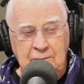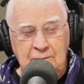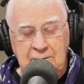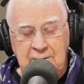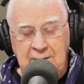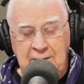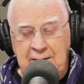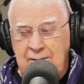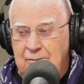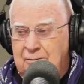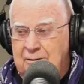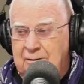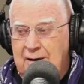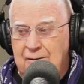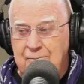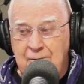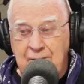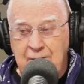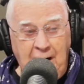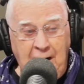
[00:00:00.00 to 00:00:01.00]
They used to
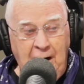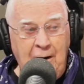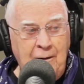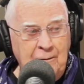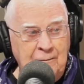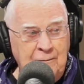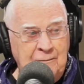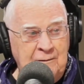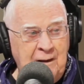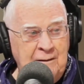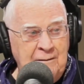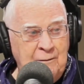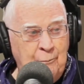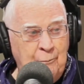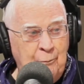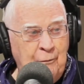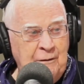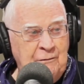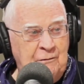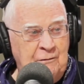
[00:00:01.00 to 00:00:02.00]
have guards on the
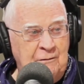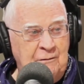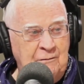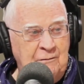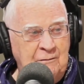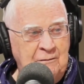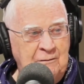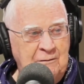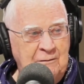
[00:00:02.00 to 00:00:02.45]
bridges.